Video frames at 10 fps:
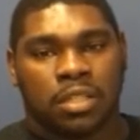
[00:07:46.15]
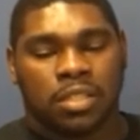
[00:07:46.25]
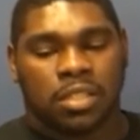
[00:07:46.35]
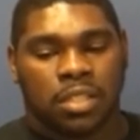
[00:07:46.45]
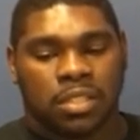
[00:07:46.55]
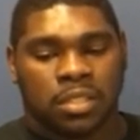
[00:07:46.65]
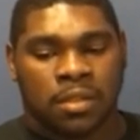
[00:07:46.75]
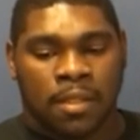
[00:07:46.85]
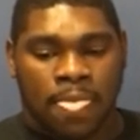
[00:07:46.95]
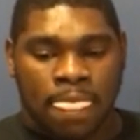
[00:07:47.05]
a
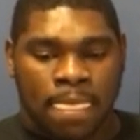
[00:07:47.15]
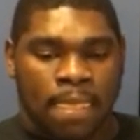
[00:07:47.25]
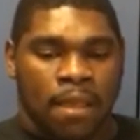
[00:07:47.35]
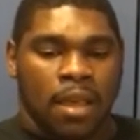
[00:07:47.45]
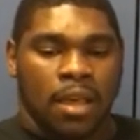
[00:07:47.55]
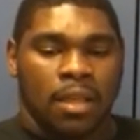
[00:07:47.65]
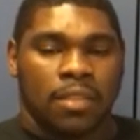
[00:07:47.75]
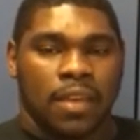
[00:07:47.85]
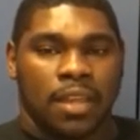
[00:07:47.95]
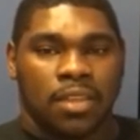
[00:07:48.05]
decision.
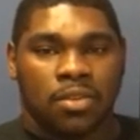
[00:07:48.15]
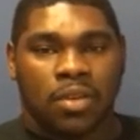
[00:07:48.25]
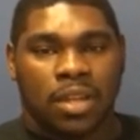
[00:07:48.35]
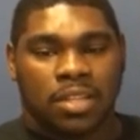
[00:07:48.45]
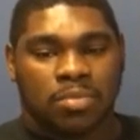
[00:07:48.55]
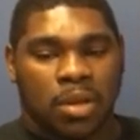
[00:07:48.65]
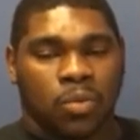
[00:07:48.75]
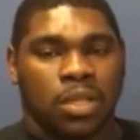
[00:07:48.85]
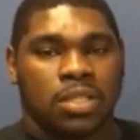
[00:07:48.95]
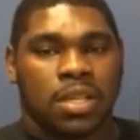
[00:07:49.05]
Thank you, and that's my
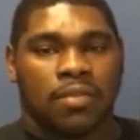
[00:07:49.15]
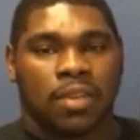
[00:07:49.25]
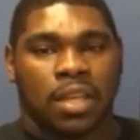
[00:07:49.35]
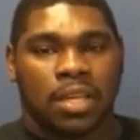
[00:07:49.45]
Week 7